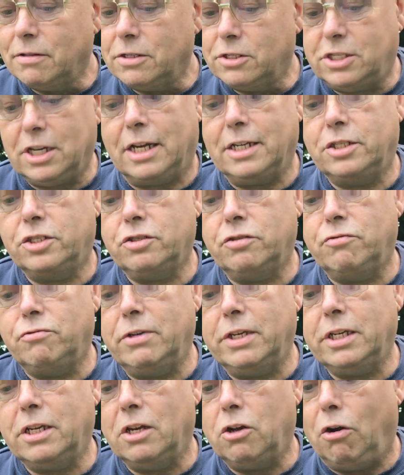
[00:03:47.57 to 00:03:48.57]
Dyson
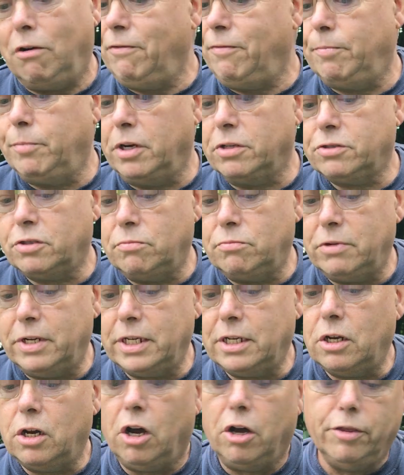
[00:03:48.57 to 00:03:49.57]
rig, off bottom
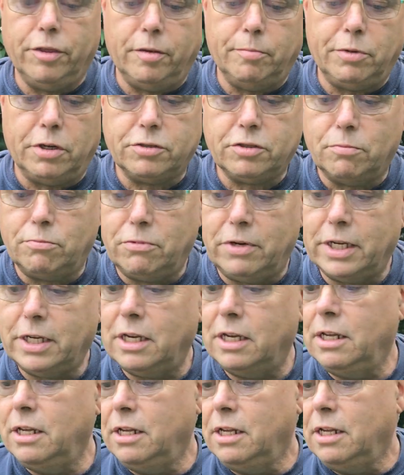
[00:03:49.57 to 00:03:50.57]
rig, on the bottom rig.
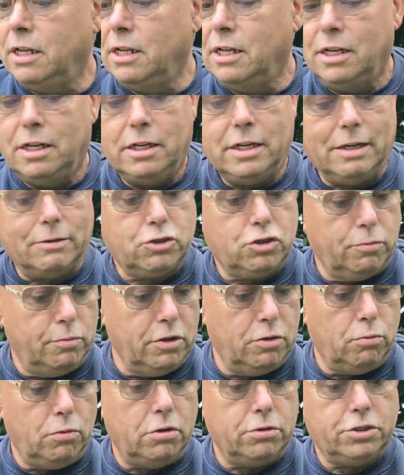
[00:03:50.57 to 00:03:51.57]
Now, some of
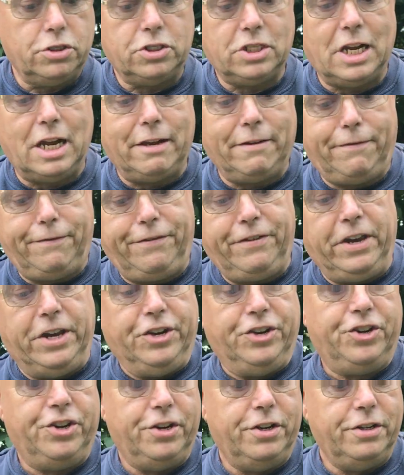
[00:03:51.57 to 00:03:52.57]
the waters I
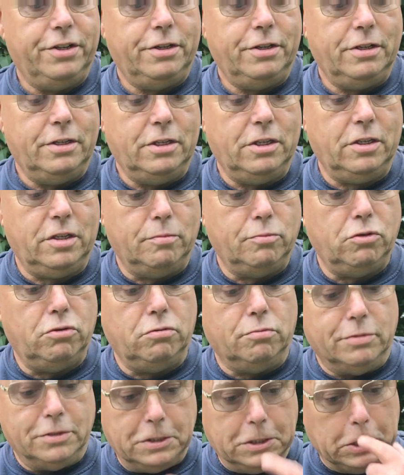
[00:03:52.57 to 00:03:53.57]
fish at the
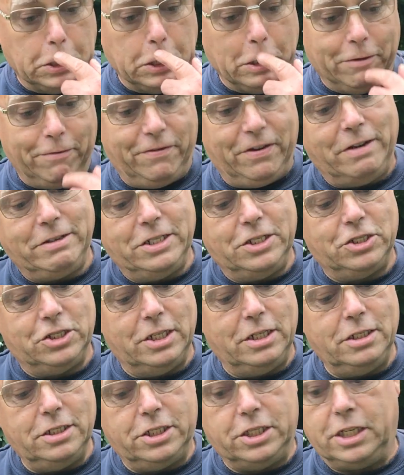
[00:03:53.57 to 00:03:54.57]
moment are very
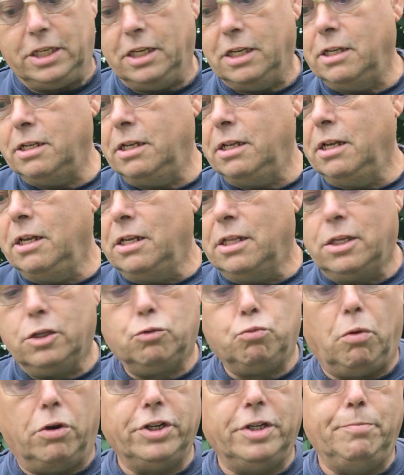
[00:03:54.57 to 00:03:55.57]
silty.
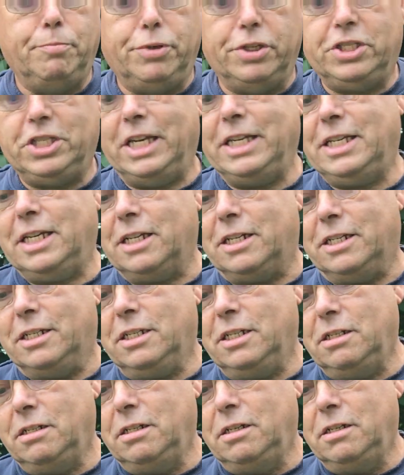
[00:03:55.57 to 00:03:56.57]
There's one in particular
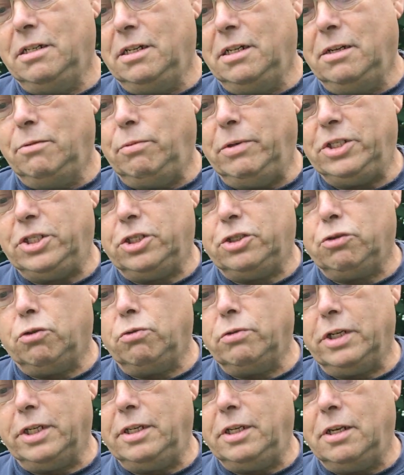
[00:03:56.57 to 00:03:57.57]
which is
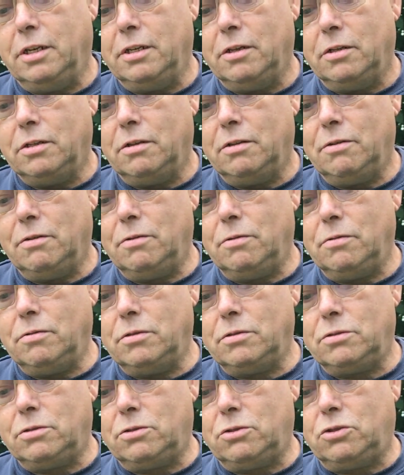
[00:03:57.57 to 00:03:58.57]
only
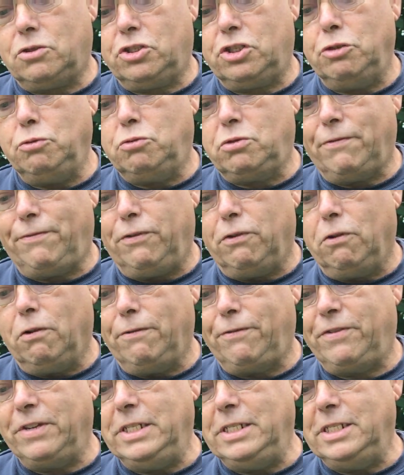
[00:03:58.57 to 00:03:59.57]
2 to 4
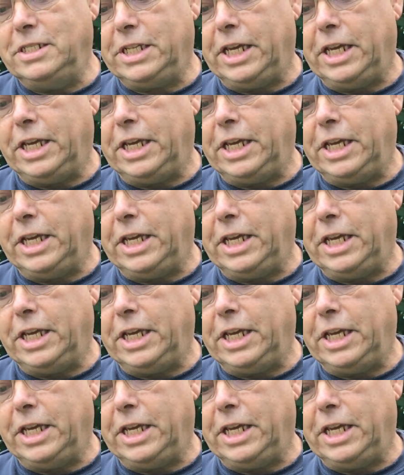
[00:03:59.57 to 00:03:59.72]
feet